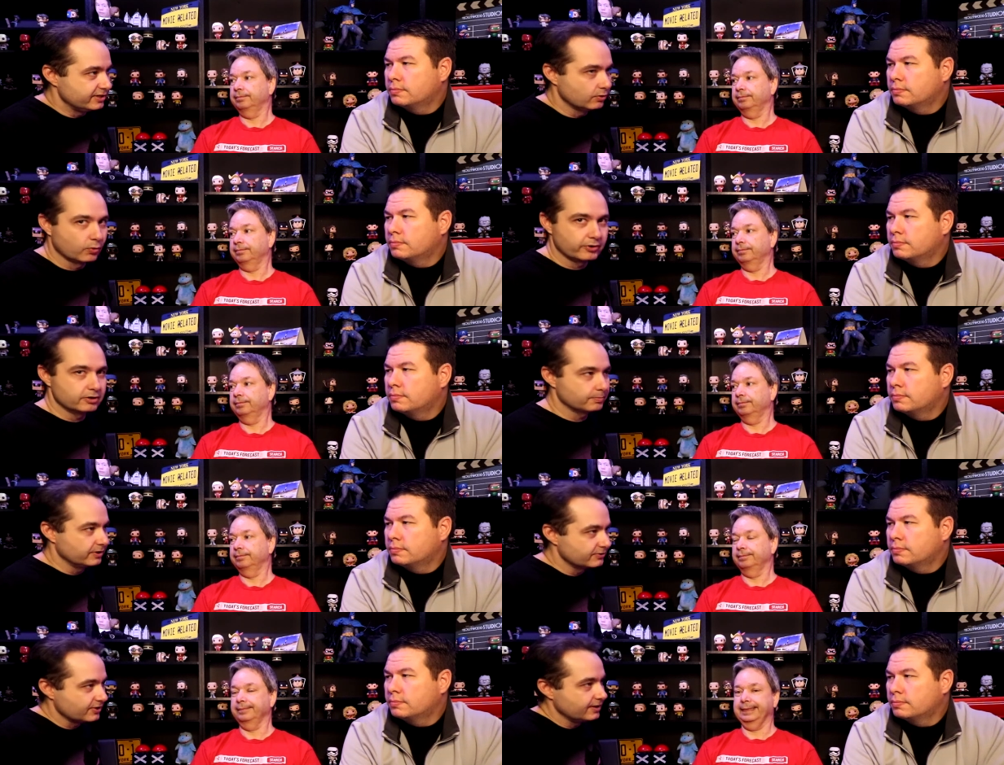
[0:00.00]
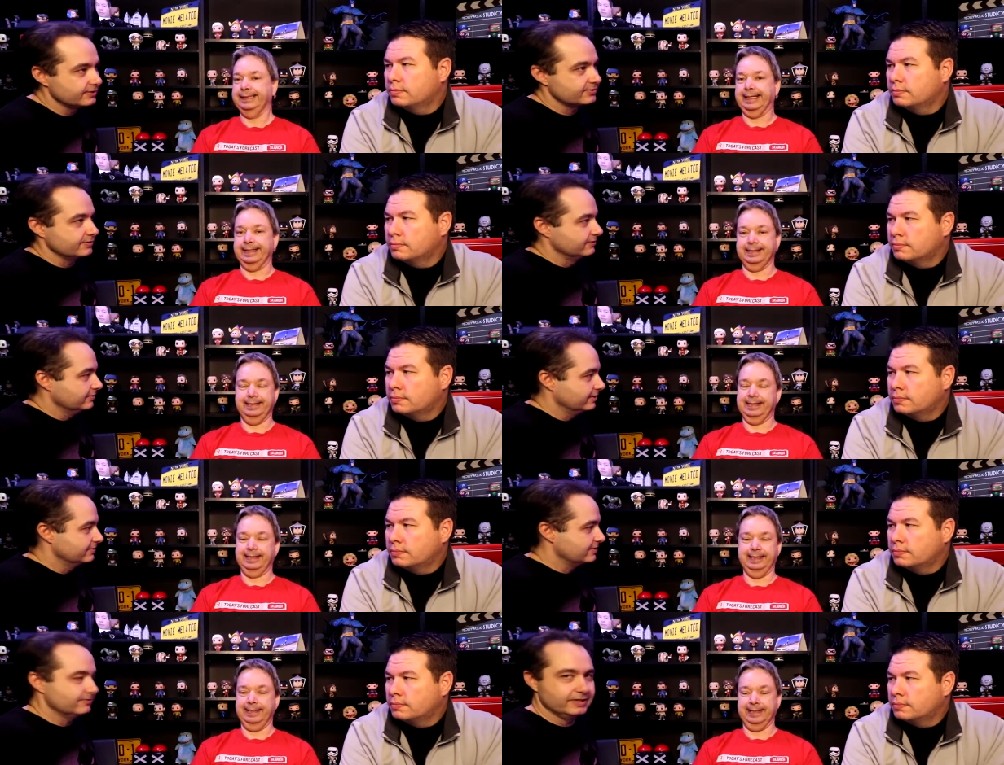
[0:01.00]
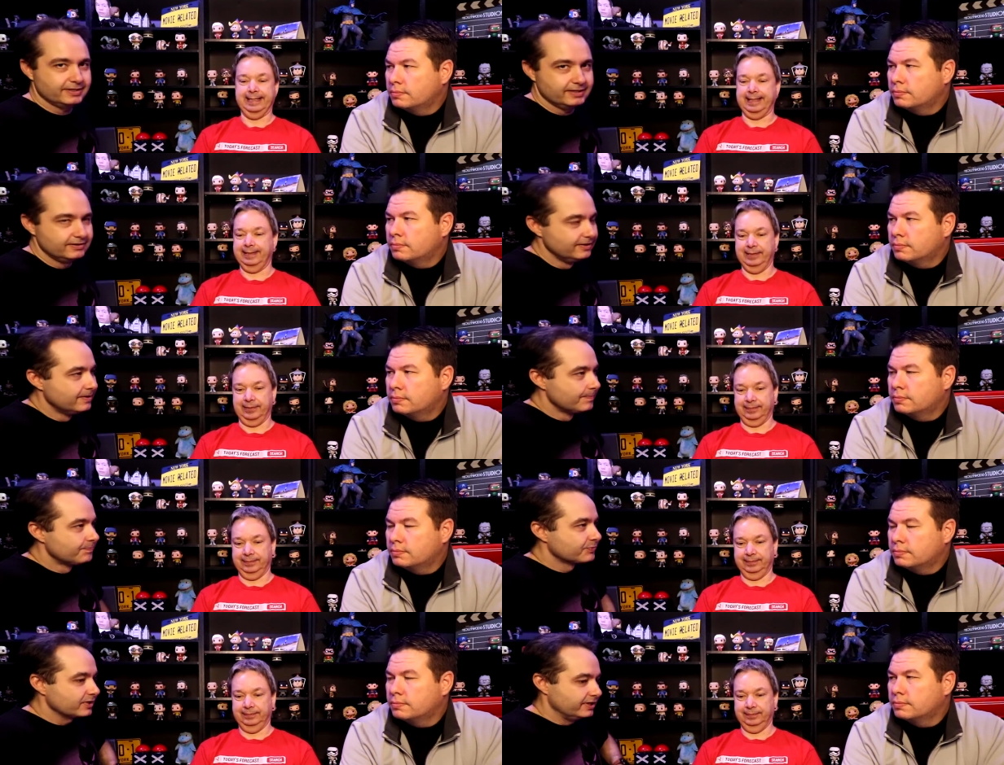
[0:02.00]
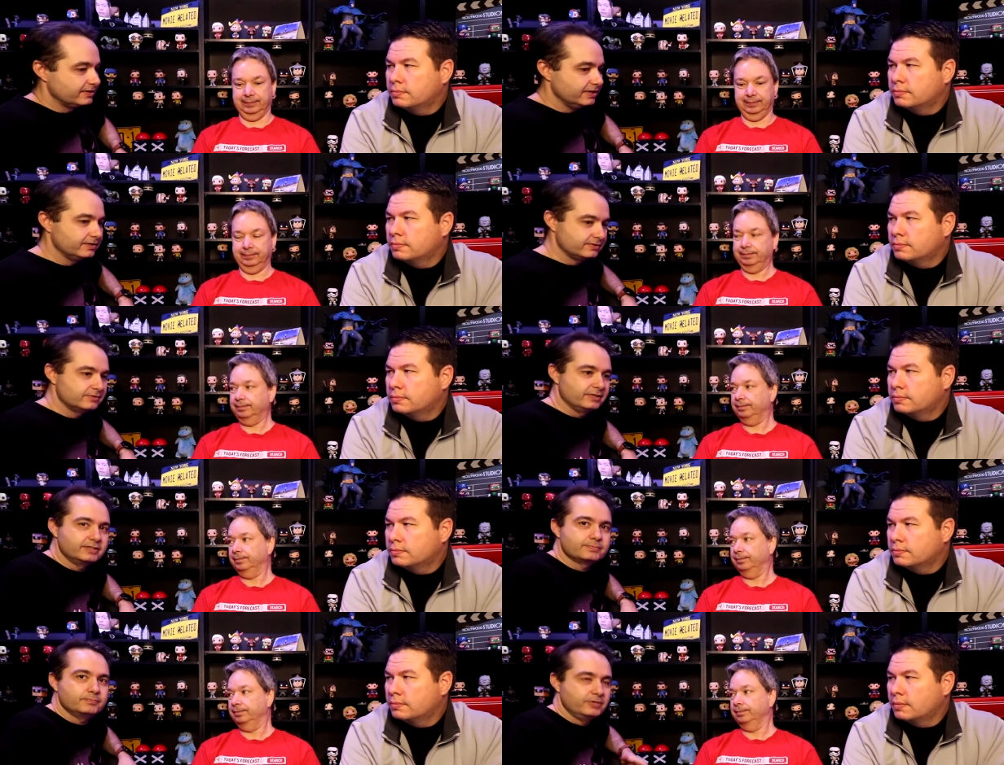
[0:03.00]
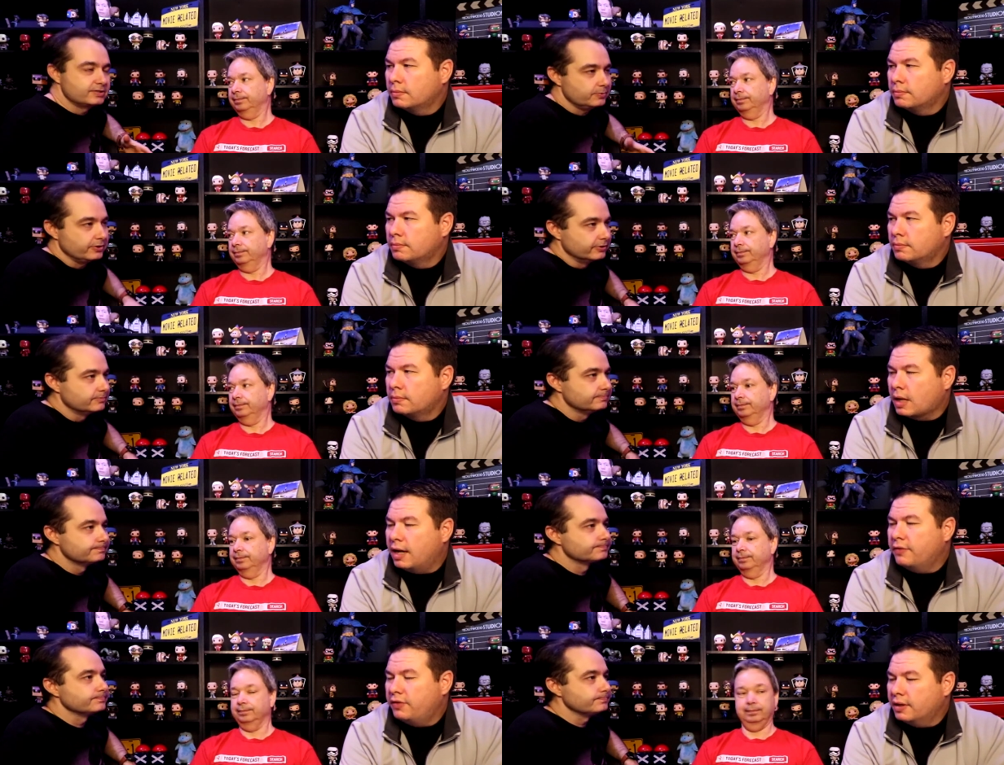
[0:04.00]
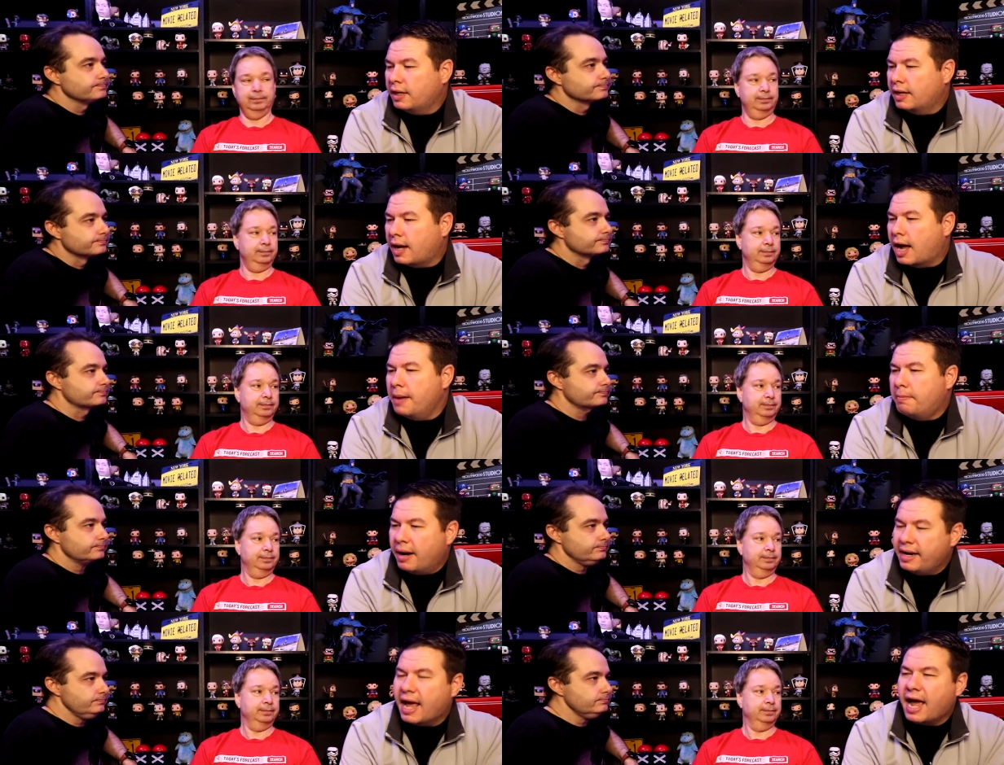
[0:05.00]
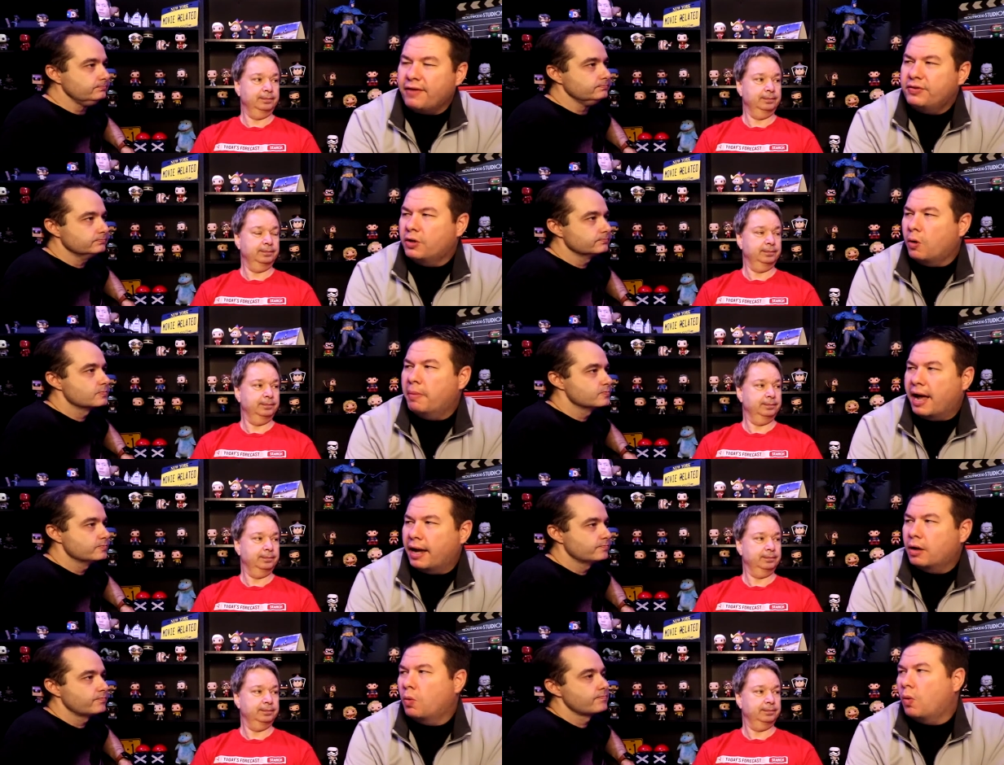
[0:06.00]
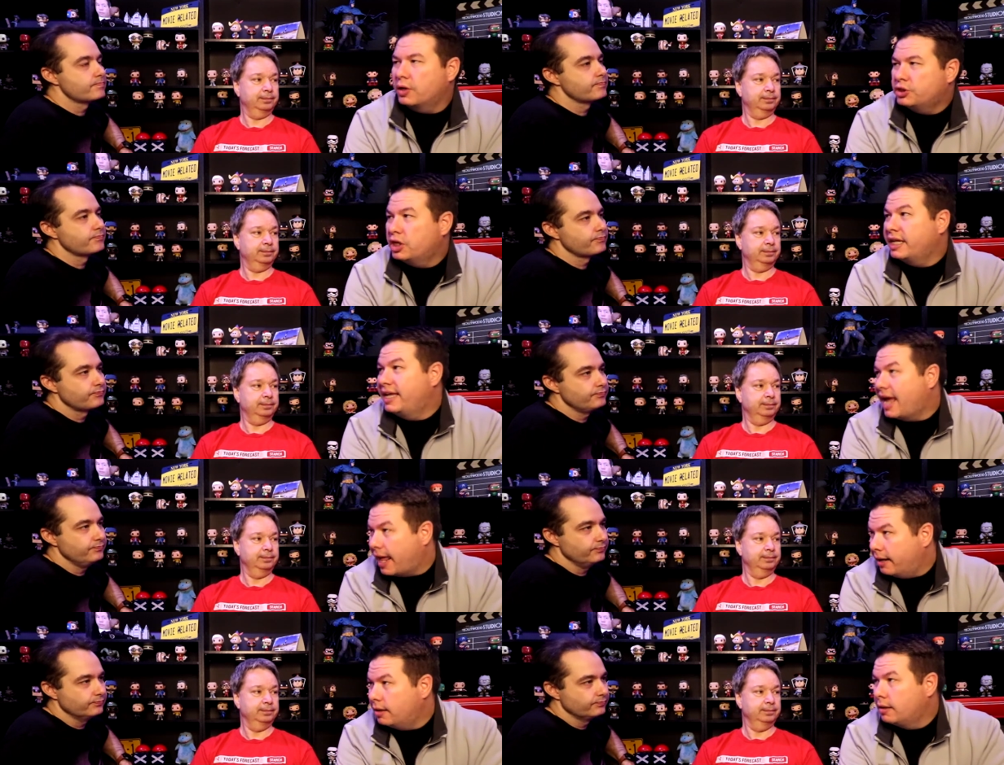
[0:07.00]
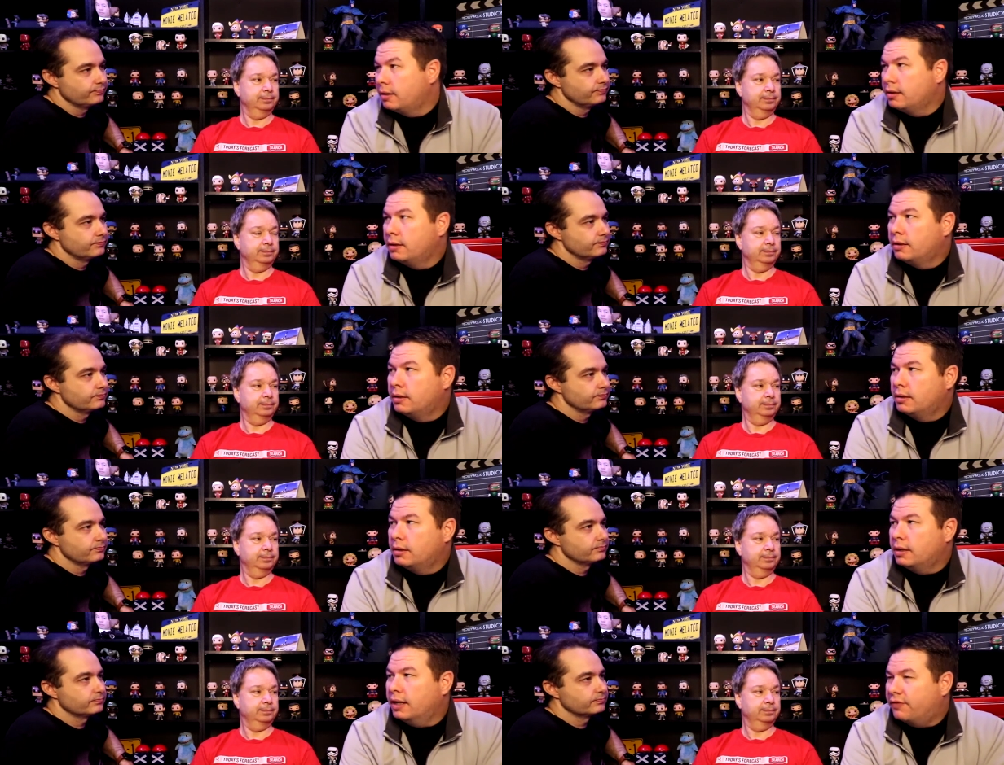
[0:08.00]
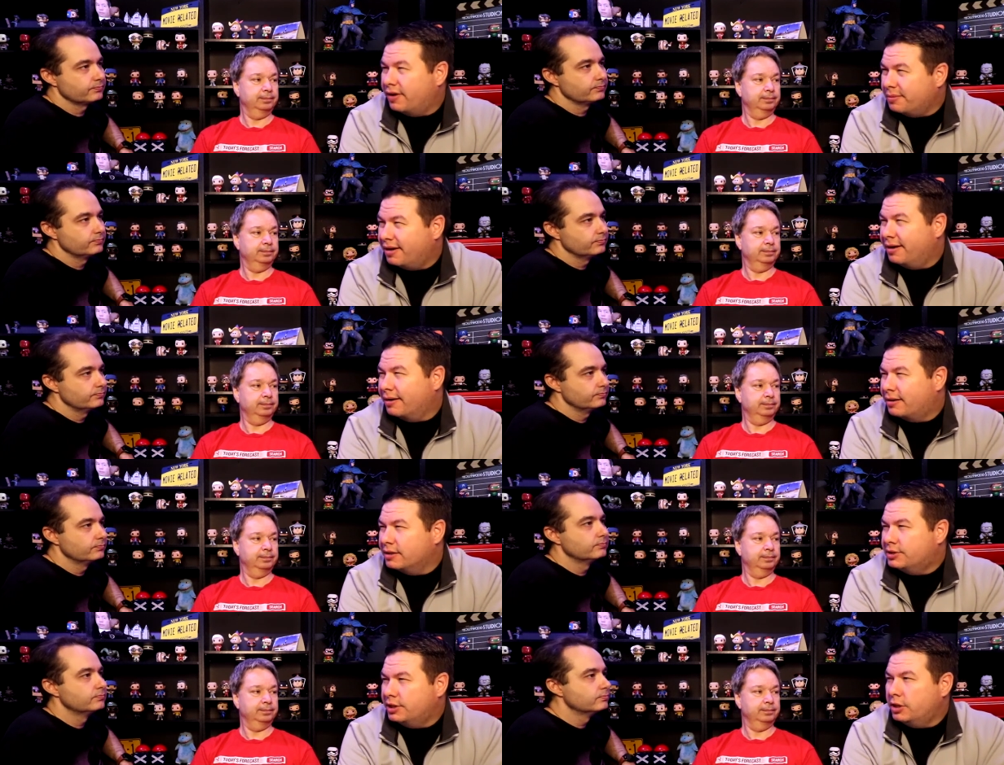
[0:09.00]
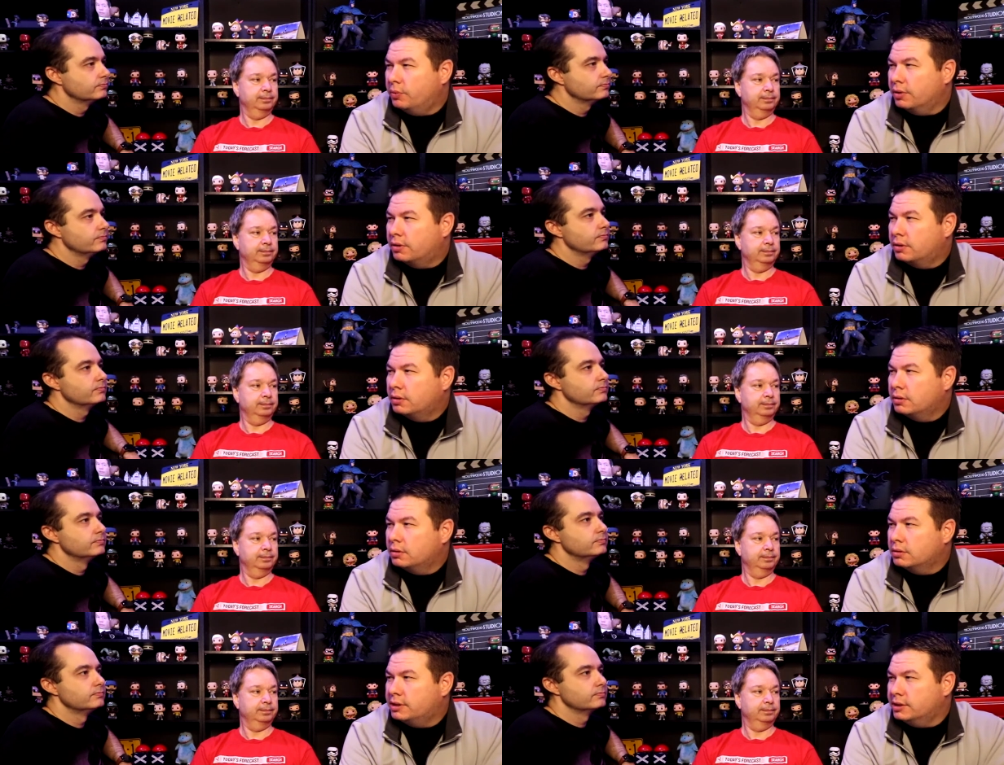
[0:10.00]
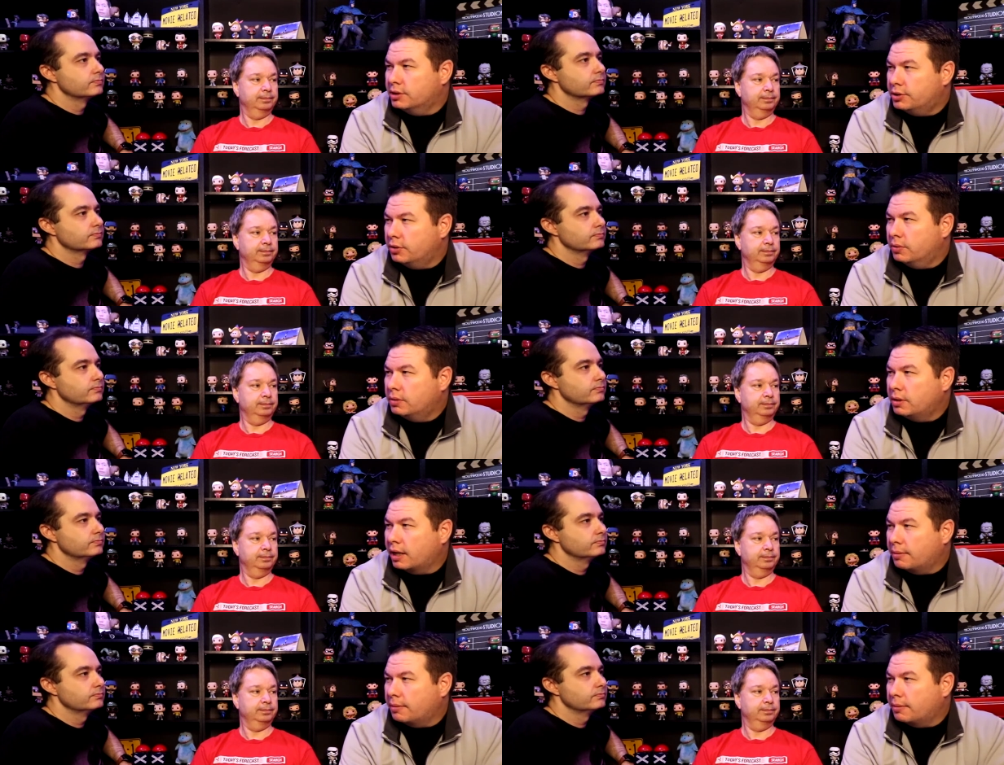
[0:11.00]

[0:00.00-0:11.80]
Speaker 1: Xena Warrior Princess. Yes, and, nothing and like, like, that. that. No. It, it's it's it's pretty good. I feel like I might
Speaker 2: have to go back watch it again if I'm gonna continue with season two. Like